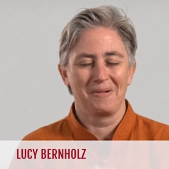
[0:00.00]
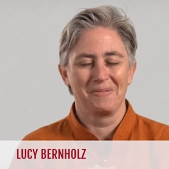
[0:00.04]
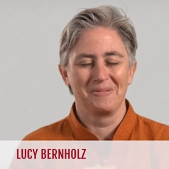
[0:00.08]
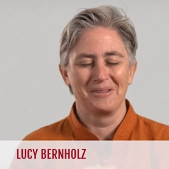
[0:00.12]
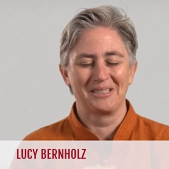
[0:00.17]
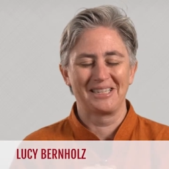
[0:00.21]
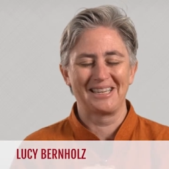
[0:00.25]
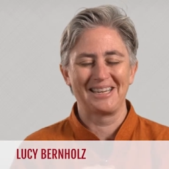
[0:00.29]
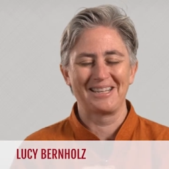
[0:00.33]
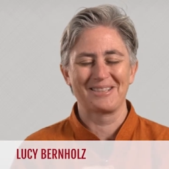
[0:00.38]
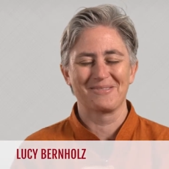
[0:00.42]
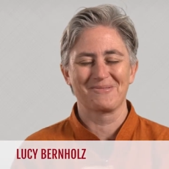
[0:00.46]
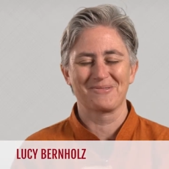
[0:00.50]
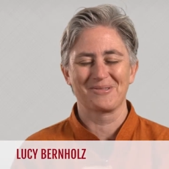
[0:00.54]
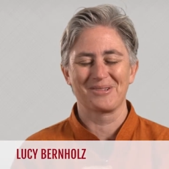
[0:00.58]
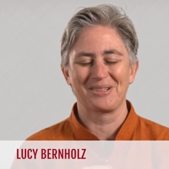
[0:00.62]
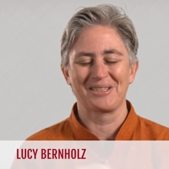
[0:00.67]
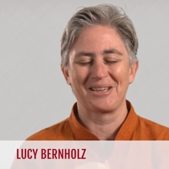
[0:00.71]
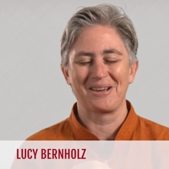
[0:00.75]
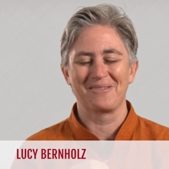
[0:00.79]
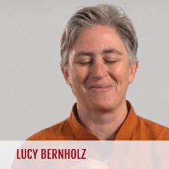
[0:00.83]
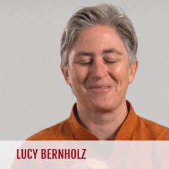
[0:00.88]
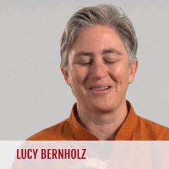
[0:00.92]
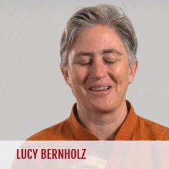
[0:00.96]
I would see the
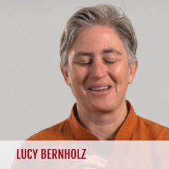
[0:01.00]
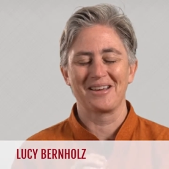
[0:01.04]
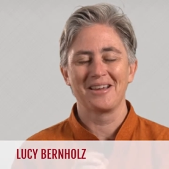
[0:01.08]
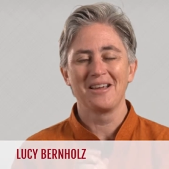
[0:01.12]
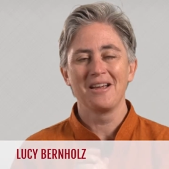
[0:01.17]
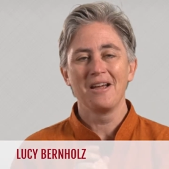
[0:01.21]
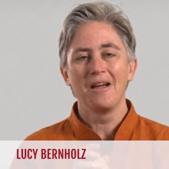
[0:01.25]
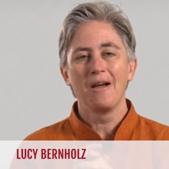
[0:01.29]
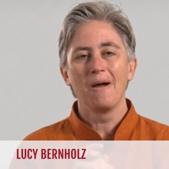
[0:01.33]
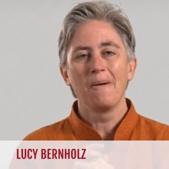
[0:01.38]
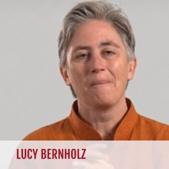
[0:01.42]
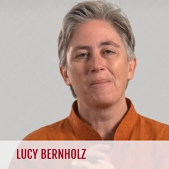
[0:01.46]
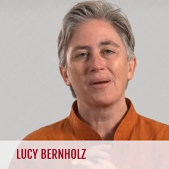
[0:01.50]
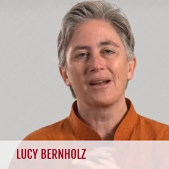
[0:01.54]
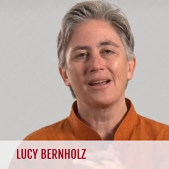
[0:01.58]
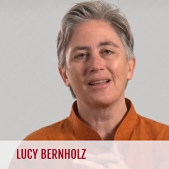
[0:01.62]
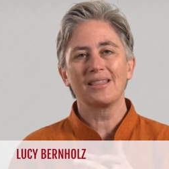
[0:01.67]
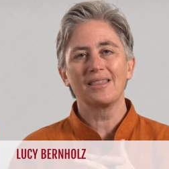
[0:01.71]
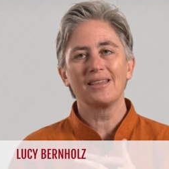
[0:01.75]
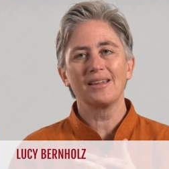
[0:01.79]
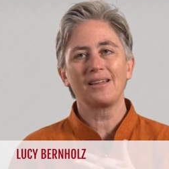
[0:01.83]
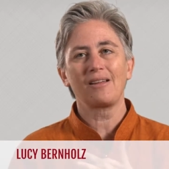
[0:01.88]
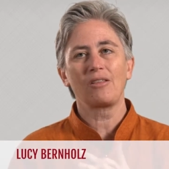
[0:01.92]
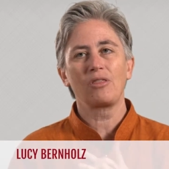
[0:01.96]
world that way. But I
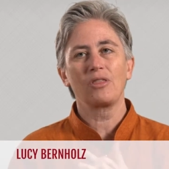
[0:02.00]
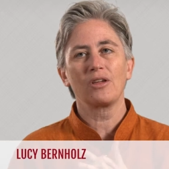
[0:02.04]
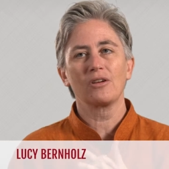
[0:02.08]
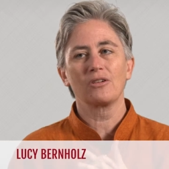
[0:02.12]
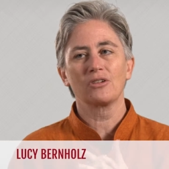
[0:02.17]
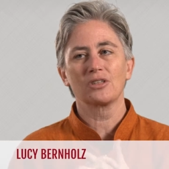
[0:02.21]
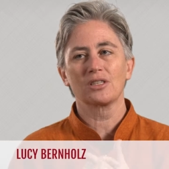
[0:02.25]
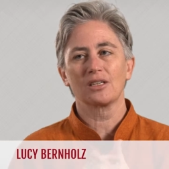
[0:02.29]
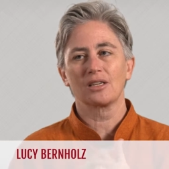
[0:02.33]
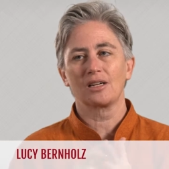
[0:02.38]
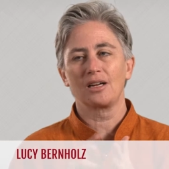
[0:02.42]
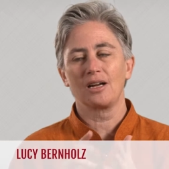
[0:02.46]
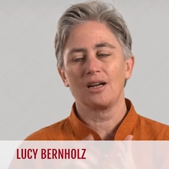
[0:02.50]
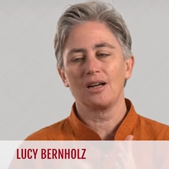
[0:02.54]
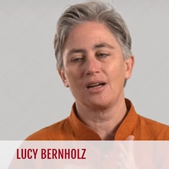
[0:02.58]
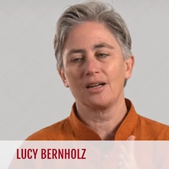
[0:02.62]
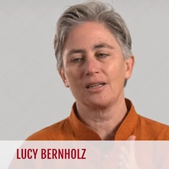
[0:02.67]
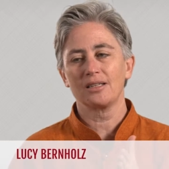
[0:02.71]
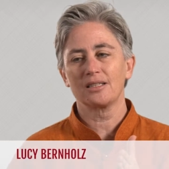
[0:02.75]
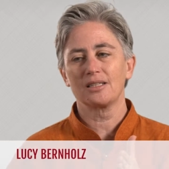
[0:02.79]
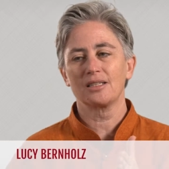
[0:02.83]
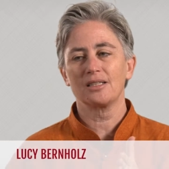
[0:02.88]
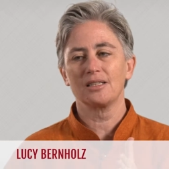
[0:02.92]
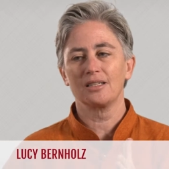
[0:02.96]
think there's a
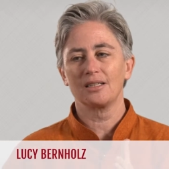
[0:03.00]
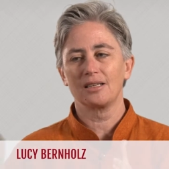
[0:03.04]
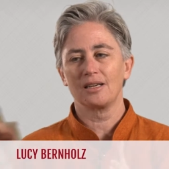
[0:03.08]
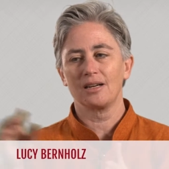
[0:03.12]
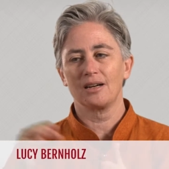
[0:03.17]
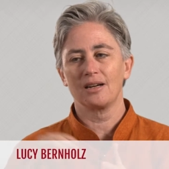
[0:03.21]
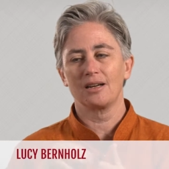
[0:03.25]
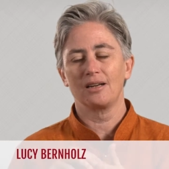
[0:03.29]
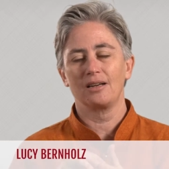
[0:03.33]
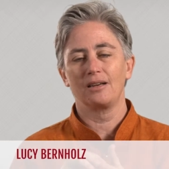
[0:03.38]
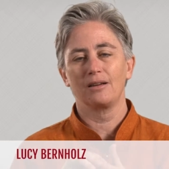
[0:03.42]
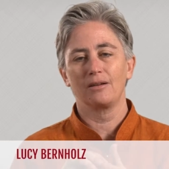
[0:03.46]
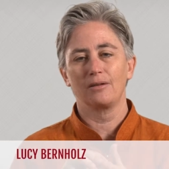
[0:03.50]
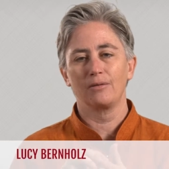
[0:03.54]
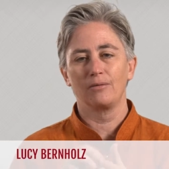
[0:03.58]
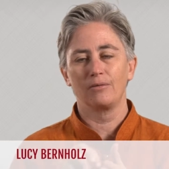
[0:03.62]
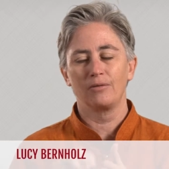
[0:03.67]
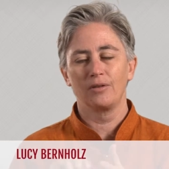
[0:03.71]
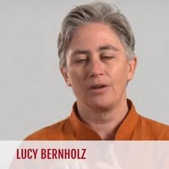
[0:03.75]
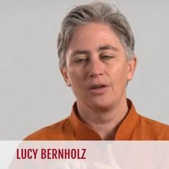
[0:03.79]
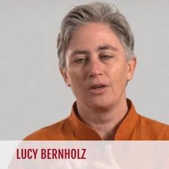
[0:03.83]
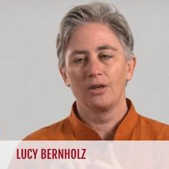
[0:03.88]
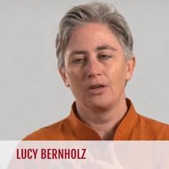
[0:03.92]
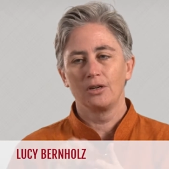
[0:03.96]
constant kind
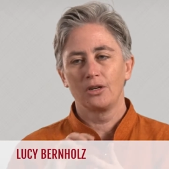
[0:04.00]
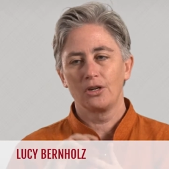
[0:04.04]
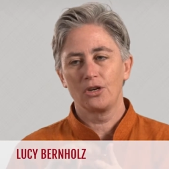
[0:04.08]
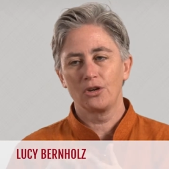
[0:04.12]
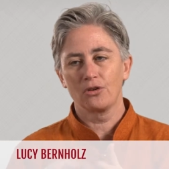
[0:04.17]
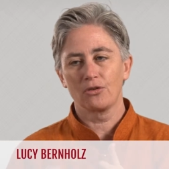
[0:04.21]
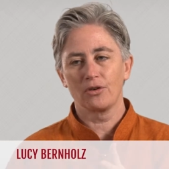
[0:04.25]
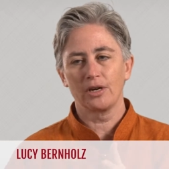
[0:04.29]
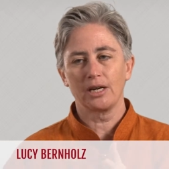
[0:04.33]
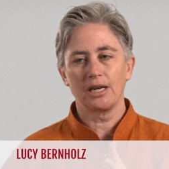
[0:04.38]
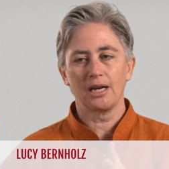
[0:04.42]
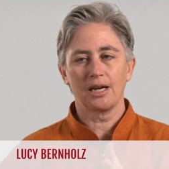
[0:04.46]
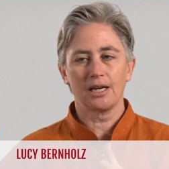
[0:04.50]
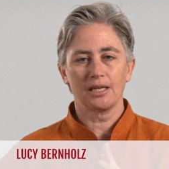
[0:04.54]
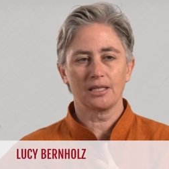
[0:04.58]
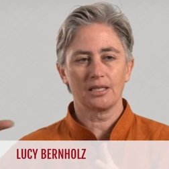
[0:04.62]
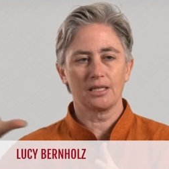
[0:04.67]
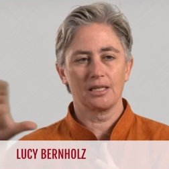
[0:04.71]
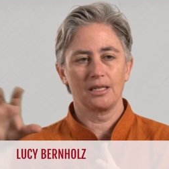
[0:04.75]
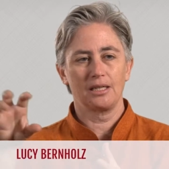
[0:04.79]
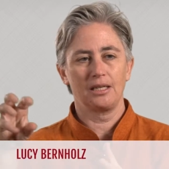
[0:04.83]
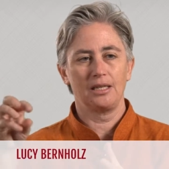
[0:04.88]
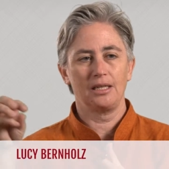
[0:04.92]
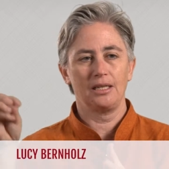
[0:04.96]
of
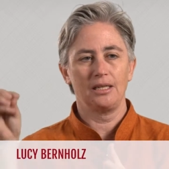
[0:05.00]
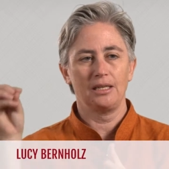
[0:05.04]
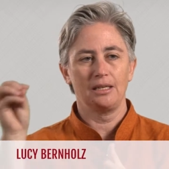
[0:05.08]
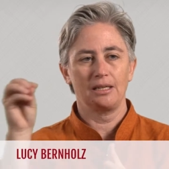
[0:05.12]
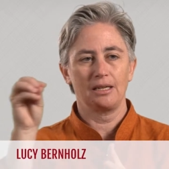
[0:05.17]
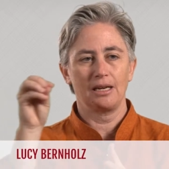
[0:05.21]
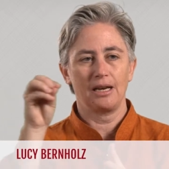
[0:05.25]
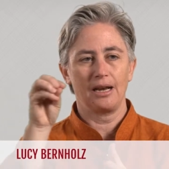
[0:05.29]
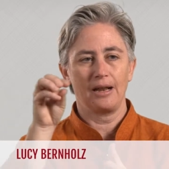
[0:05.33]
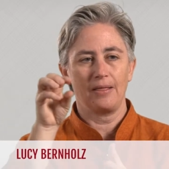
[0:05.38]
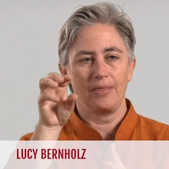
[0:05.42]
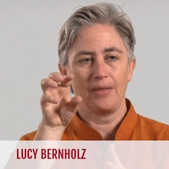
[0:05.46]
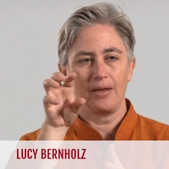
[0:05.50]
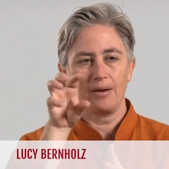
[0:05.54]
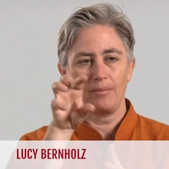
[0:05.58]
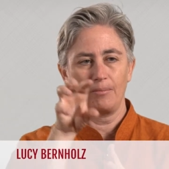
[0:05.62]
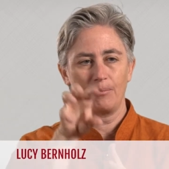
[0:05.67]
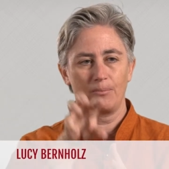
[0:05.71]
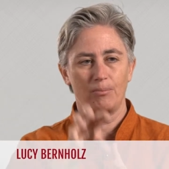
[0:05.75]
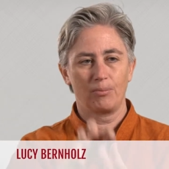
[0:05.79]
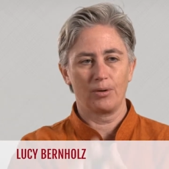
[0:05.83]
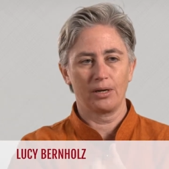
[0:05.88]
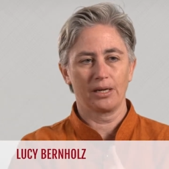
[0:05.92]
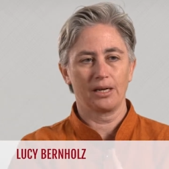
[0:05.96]
curiosity, and
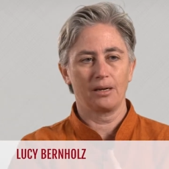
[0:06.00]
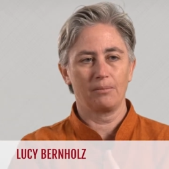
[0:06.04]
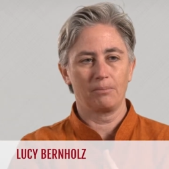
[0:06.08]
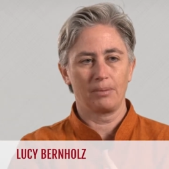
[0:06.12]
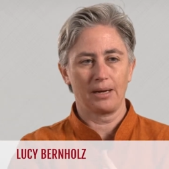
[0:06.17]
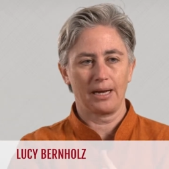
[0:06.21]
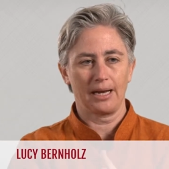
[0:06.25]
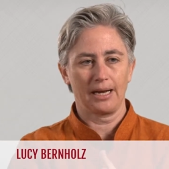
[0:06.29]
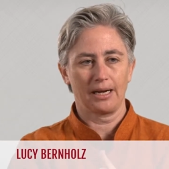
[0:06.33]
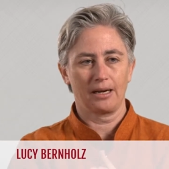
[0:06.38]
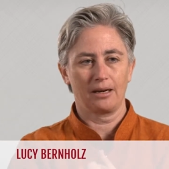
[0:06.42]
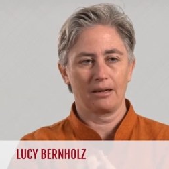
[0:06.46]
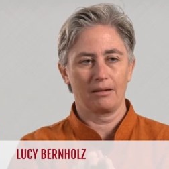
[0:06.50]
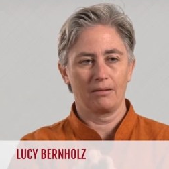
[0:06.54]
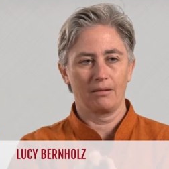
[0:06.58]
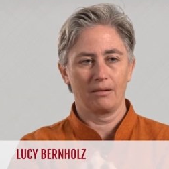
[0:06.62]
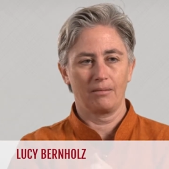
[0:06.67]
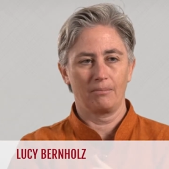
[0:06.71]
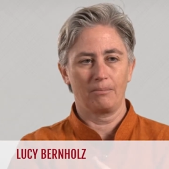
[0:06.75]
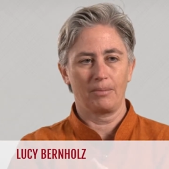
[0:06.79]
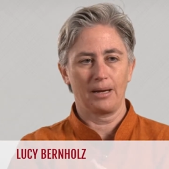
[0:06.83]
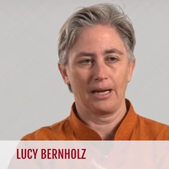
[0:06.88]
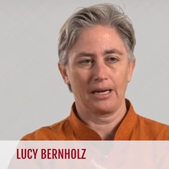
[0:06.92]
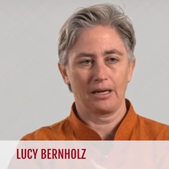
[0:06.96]
then bring it back
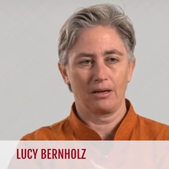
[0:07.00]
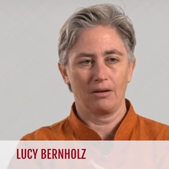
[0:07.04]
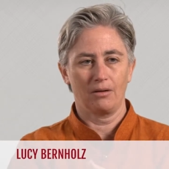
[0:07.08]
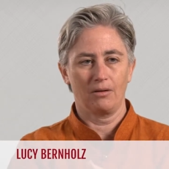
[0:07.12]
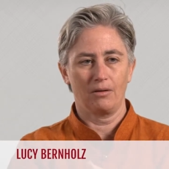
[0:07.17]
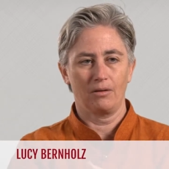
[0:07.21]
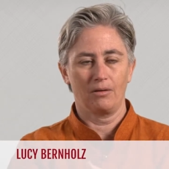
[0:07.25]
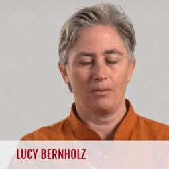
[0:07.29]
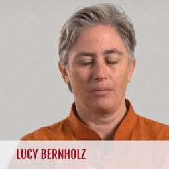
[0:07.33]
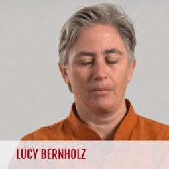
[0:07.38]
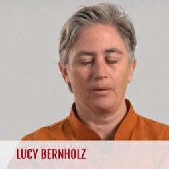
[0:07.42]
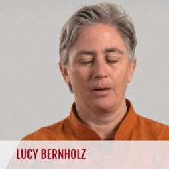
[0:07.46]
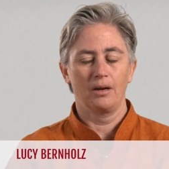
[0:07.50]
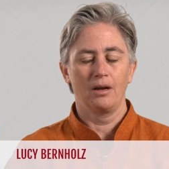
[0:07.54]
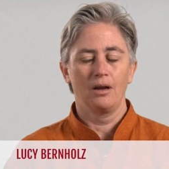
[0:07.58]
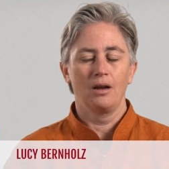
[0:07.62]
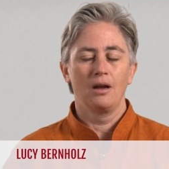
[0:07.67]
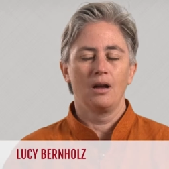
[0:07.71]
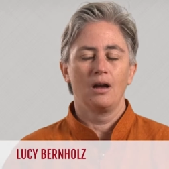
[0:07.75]
back home.